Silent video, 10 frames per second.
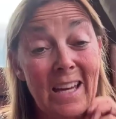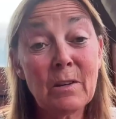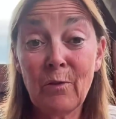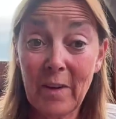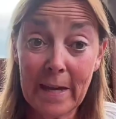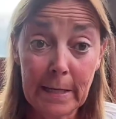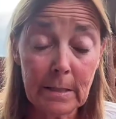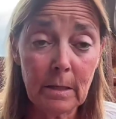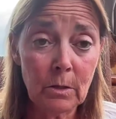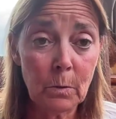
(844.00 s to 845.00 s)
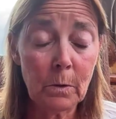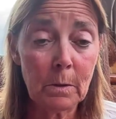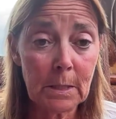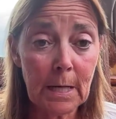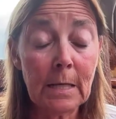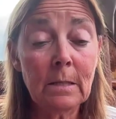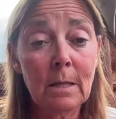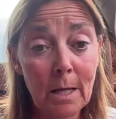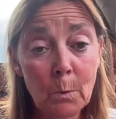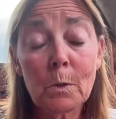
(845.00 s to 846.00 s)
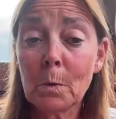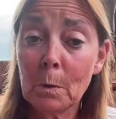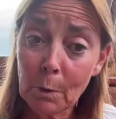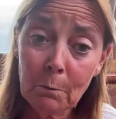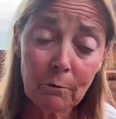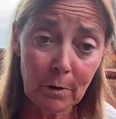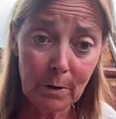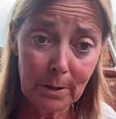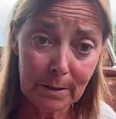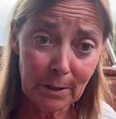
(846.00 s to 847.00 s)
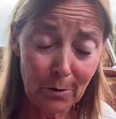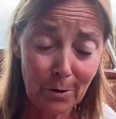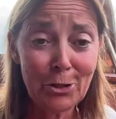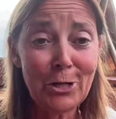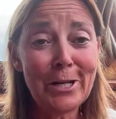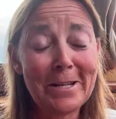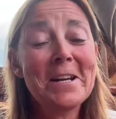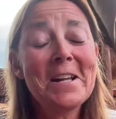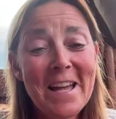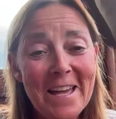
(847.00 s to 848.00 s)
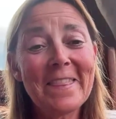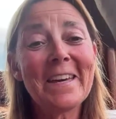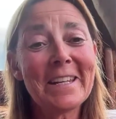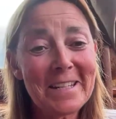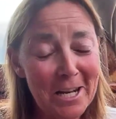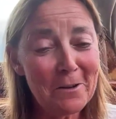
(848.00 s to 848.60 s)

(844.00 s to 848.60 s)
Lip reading: and that failed in 2008. And that was when we were very discouraged. And then it